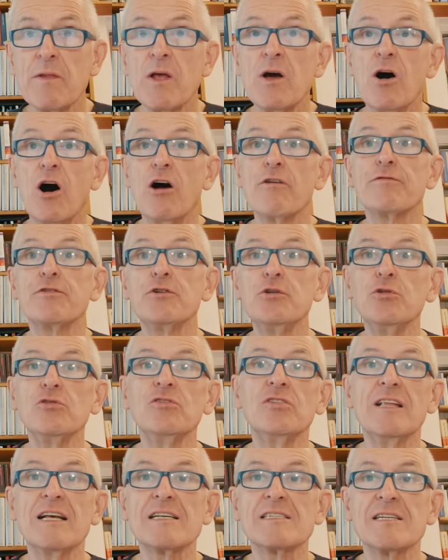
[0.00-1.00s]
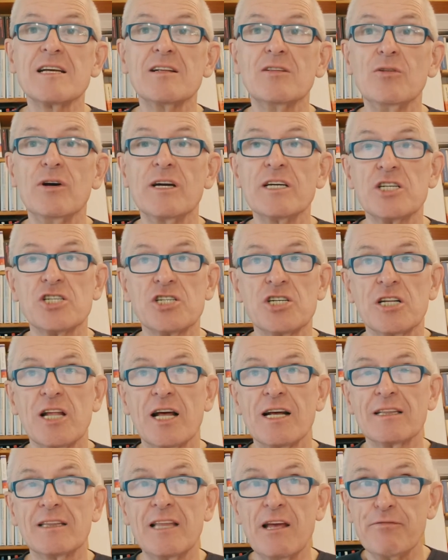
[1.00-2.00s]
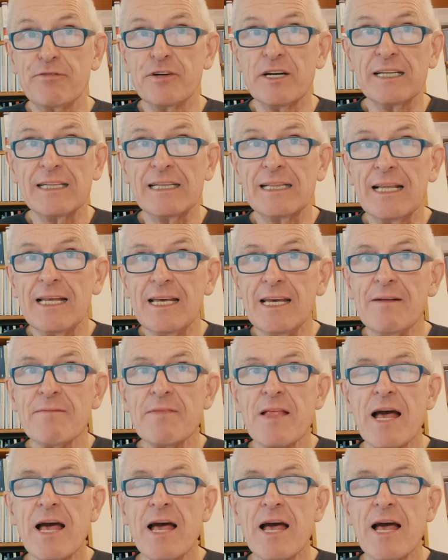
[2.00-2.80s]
or viewed the situation differently,